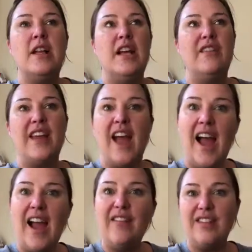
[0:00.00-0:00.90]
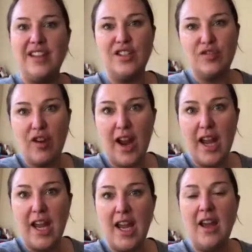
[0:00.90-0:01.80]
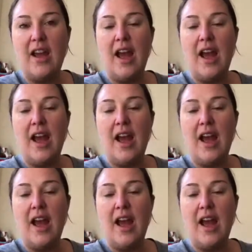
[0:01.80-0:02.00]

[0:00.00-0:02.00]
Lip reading: If they have, that's great.